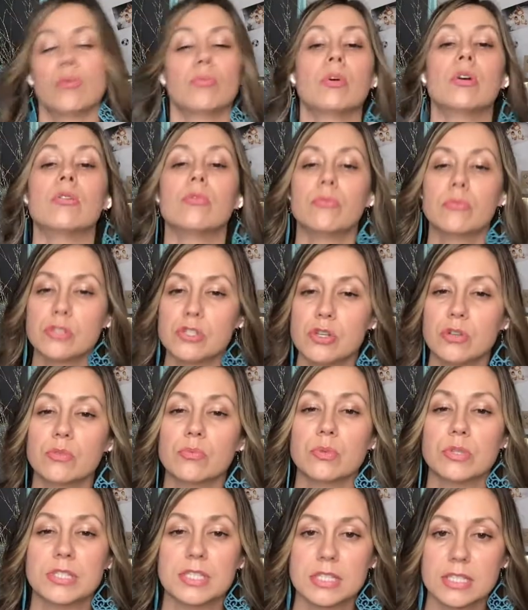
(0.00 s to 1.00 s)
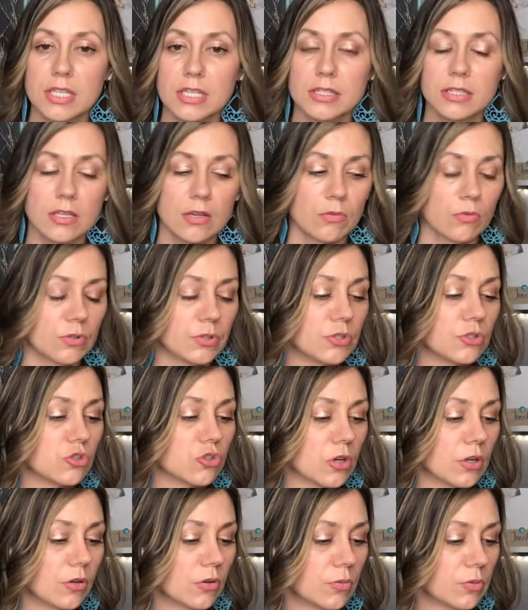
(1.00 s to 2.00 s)
But children with dyslexia really
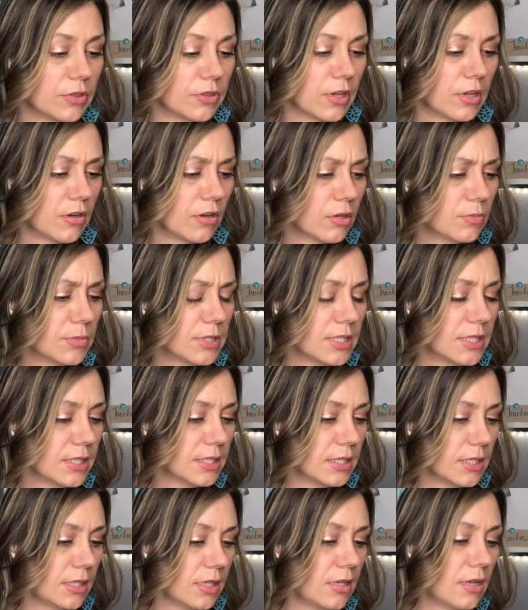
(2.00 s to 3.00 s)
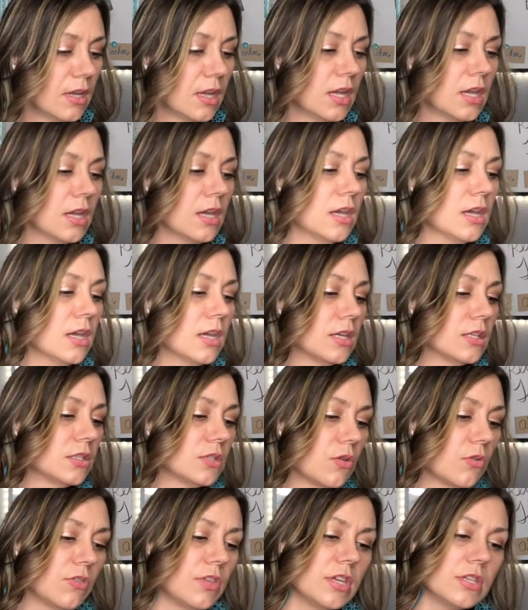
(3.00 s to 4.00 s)
struggle with that automaticity.
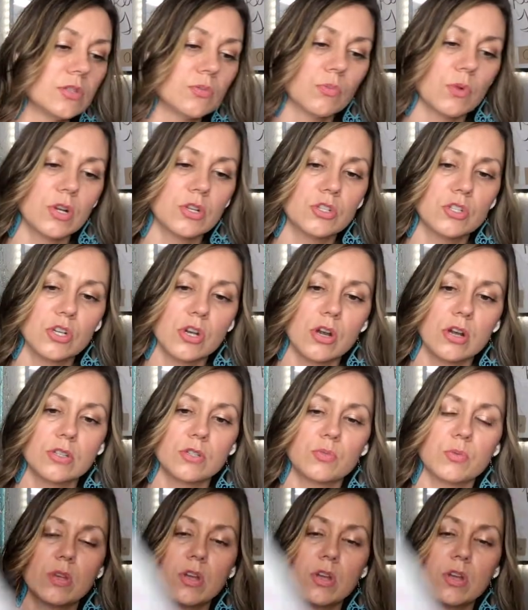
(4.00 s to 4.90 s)
So these word charts, we